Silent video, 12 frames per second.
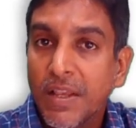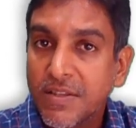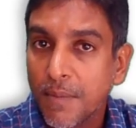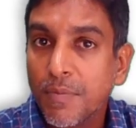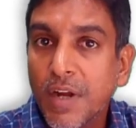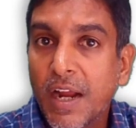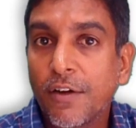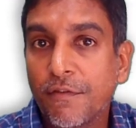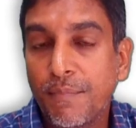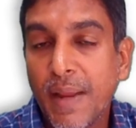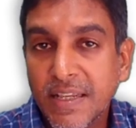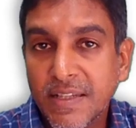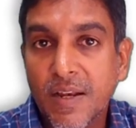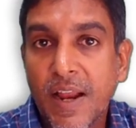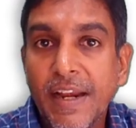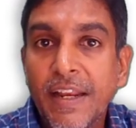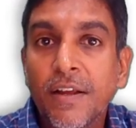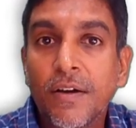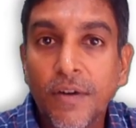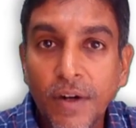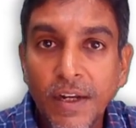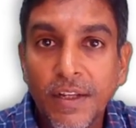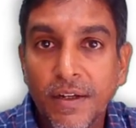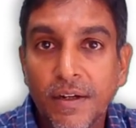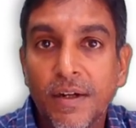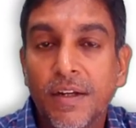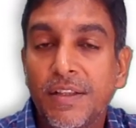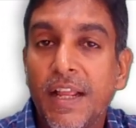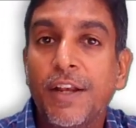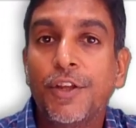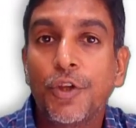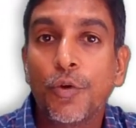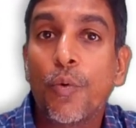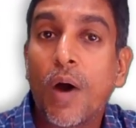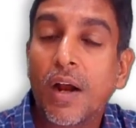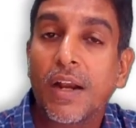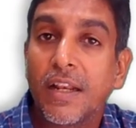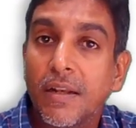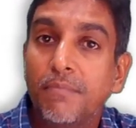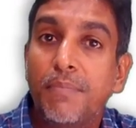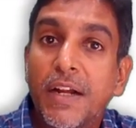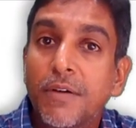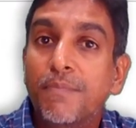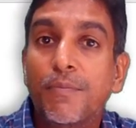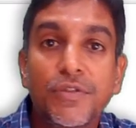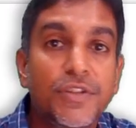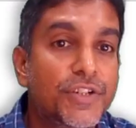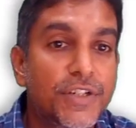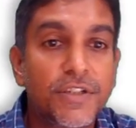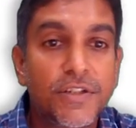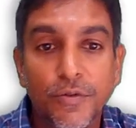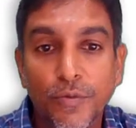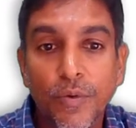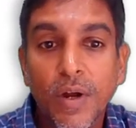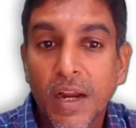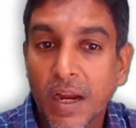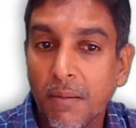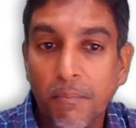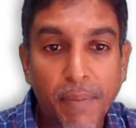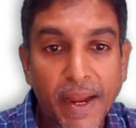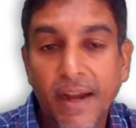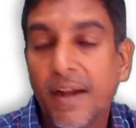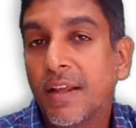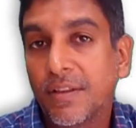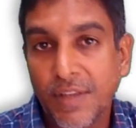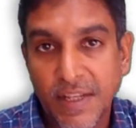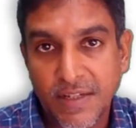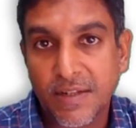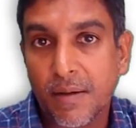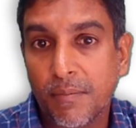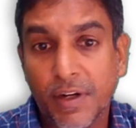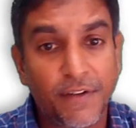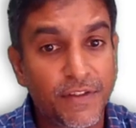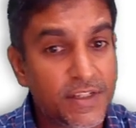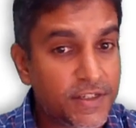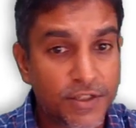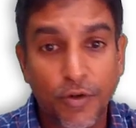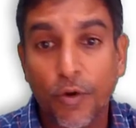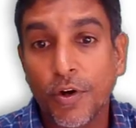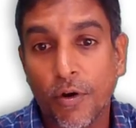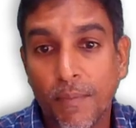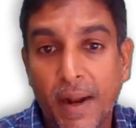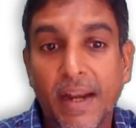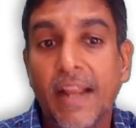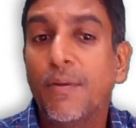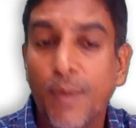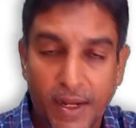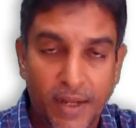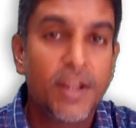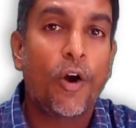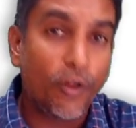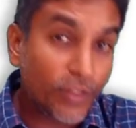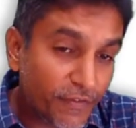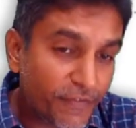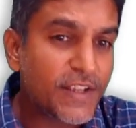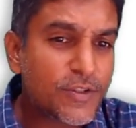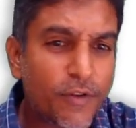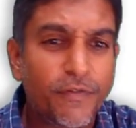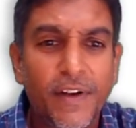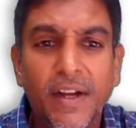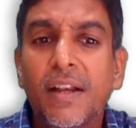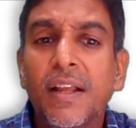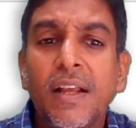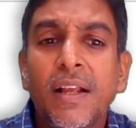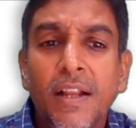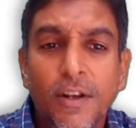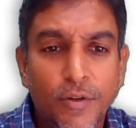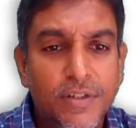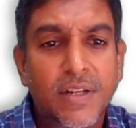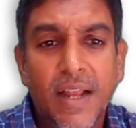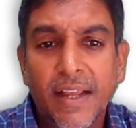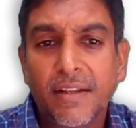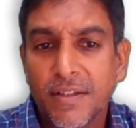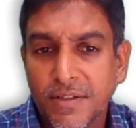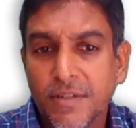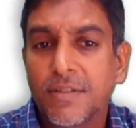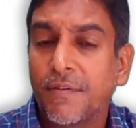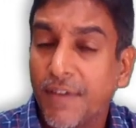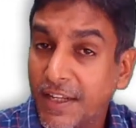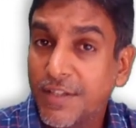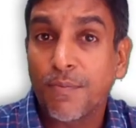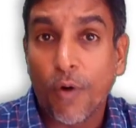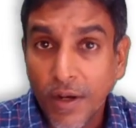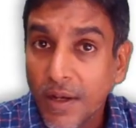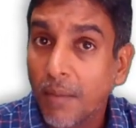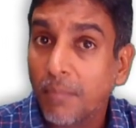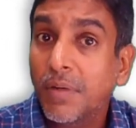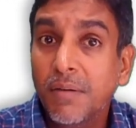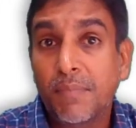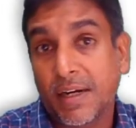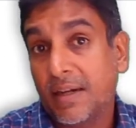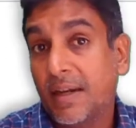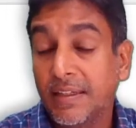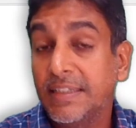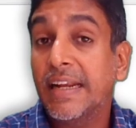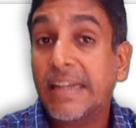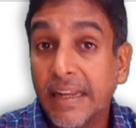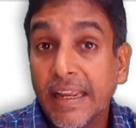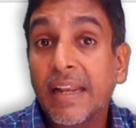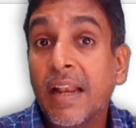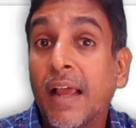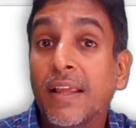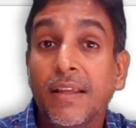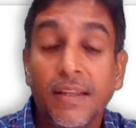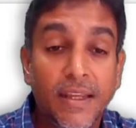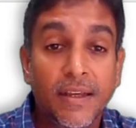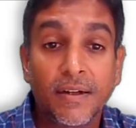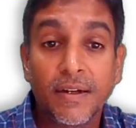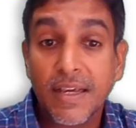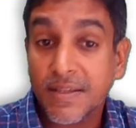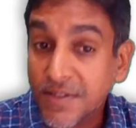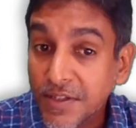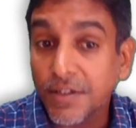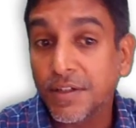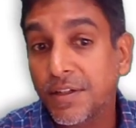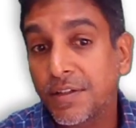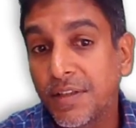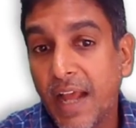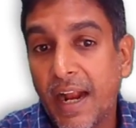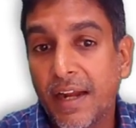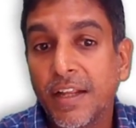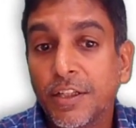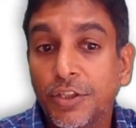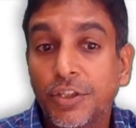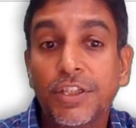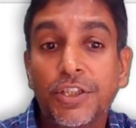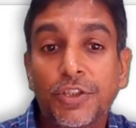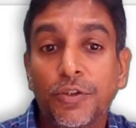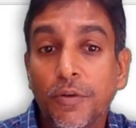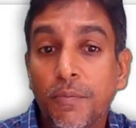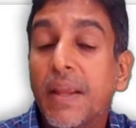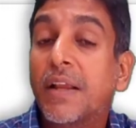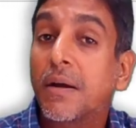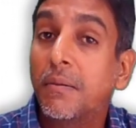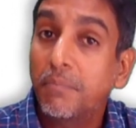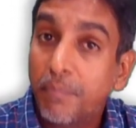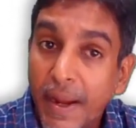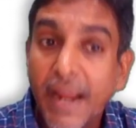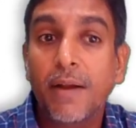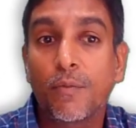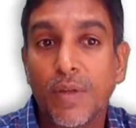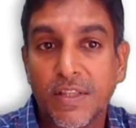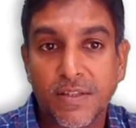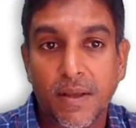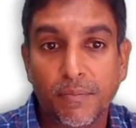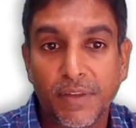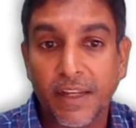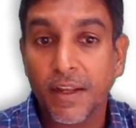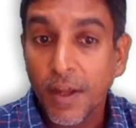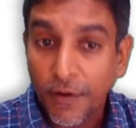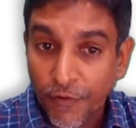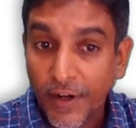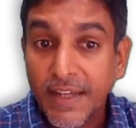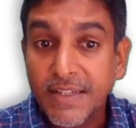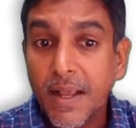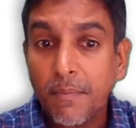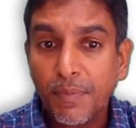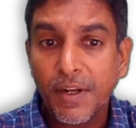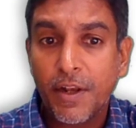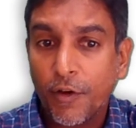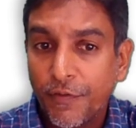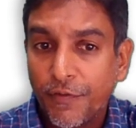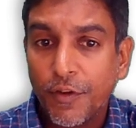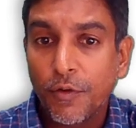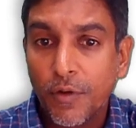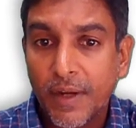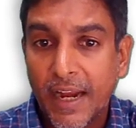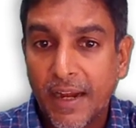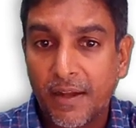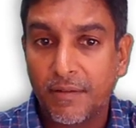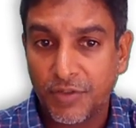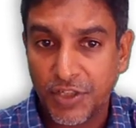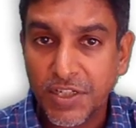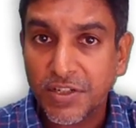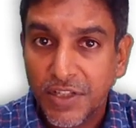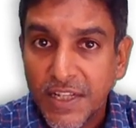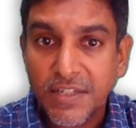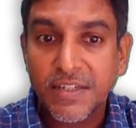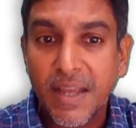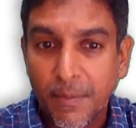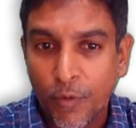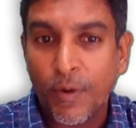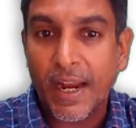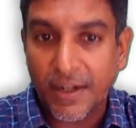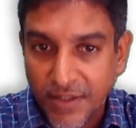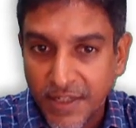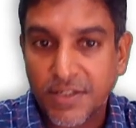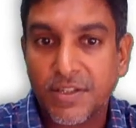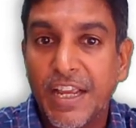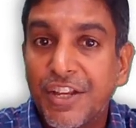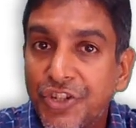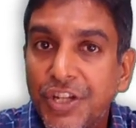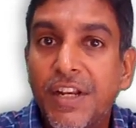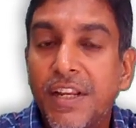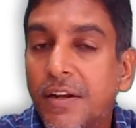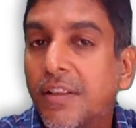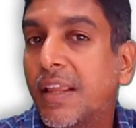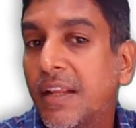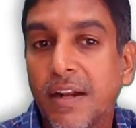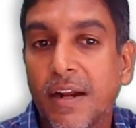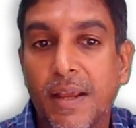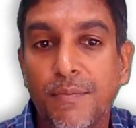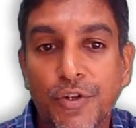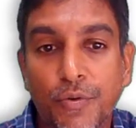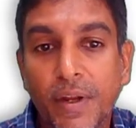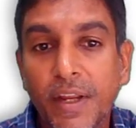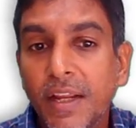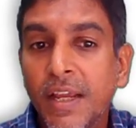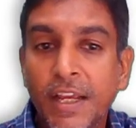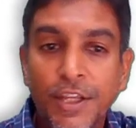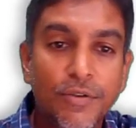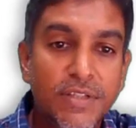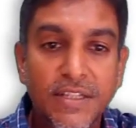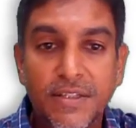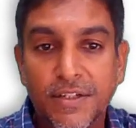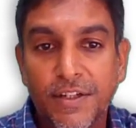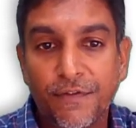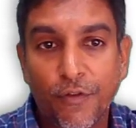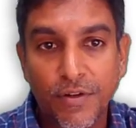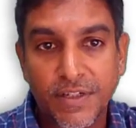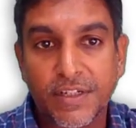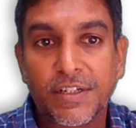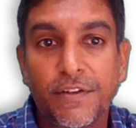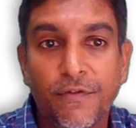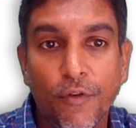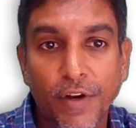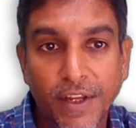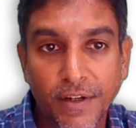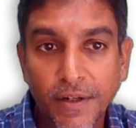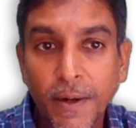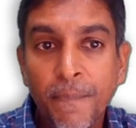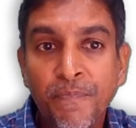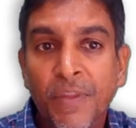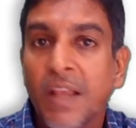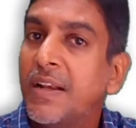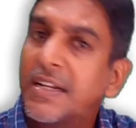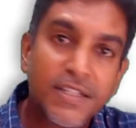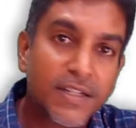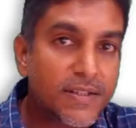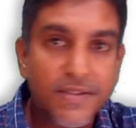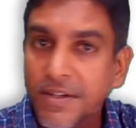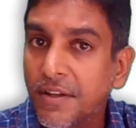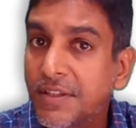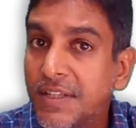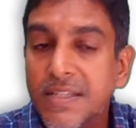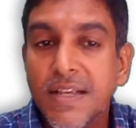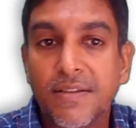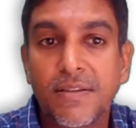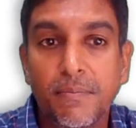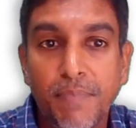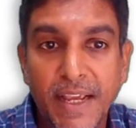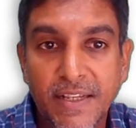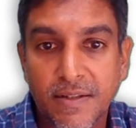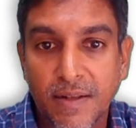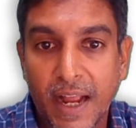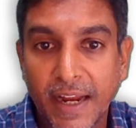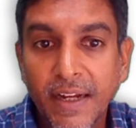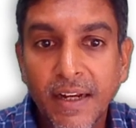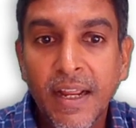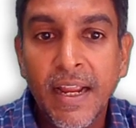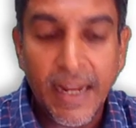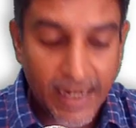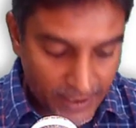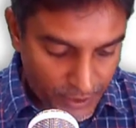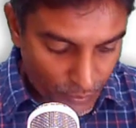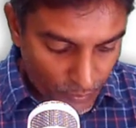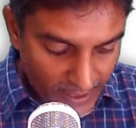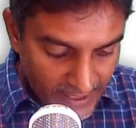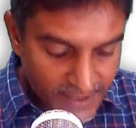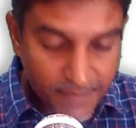some kind of baselining earlier, then you are in a better position to compare this number, if this is good or bad. Anyway, on the face of it, looks like this is a very small number, but yet again, I uh, assert that this should be compared with something. For example, now if you look at just this demo and this engineered thing that I'm showing, you see 64, 64 here. Let's consider this as the baseline. So let's